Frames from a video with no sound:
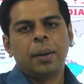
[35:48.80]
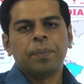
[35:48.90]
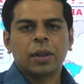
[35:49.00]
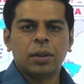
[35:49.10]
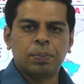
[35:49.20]

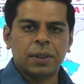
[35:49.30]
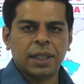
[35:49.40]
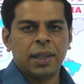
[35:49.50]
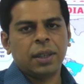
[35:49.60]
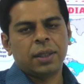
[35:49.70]
present
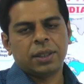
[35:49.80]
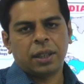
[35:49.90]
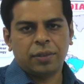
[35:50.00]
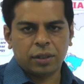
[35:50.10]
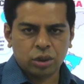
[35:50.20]
itself as a
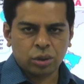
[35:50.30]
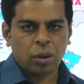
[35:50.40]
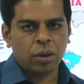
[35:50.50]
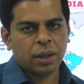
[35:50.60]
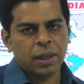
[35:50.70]
strong
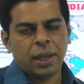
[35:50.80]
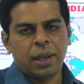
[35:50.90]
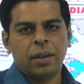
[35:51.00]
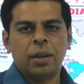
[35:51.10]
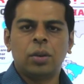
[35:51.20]
contender
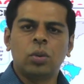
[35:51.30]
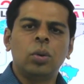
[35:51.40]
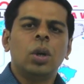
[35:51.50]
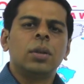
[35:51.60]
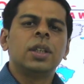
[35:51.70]
to
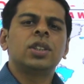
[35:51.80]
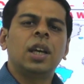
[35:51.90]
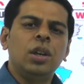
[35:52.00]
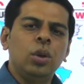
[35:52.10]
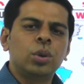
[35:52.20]
this
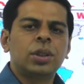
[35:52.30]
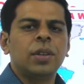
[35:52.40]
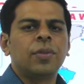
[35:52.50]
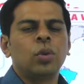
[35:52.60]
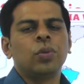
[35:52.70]
elusive group,
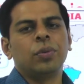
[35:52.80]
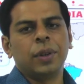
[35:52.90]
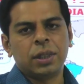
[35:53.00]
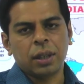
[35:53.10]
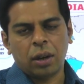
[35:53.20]
which
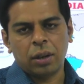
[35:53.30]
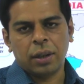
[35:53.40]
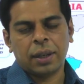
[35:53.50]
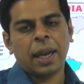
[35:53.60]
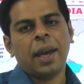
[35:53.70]

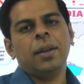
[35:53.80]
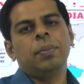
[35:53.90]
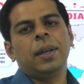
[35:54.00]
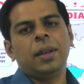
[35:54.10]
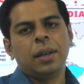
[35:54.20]
can be
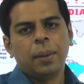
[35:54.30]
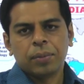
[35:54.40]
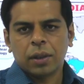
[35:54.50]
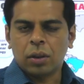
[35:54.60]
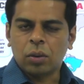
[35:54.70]

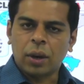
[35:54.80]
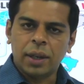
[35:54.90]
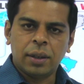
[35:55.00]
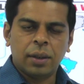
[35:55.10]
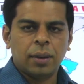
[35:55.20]
quite
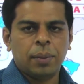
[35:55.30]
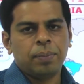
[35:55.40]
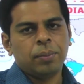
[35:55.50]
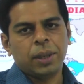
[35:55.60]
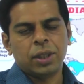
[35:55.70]
a
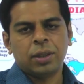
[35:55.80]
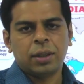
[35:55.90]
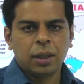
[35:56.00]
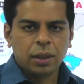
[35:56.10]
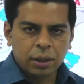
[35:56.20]
major
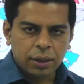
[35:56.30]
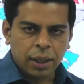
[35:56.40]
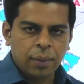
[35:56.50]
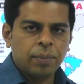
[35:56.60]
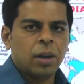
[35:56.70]
theme
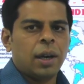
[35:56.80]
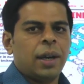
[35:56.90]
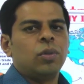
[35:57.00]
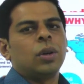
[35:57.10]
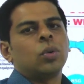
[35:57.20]
and
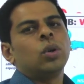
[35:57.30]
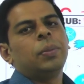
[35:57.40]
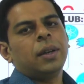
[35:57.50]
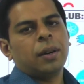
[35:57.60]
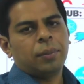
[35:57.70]
could be a
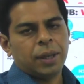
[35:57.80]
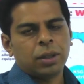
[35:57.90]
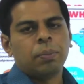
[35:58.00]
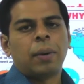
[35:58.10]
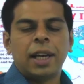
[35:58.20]
major
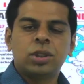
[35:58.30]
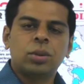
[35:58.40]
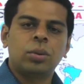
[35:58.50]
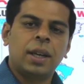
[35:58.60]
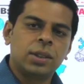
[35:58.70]
milestone
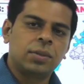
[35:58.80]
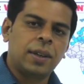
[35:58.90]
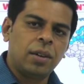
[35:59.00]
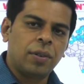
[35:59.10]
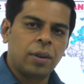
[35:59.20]
as well
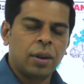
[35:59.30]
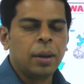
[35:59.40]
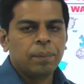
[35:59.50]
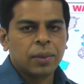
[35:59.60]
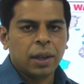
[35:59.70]
for
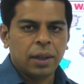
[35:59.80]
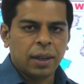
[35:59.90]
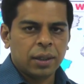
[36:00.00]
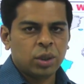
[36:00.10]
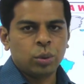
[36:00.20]
India's, you
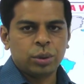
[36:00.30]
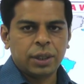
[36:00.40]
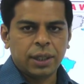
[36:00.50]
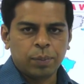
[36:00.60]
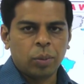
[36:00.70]
could say,
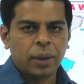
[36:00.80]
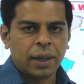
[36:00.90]
diplomatic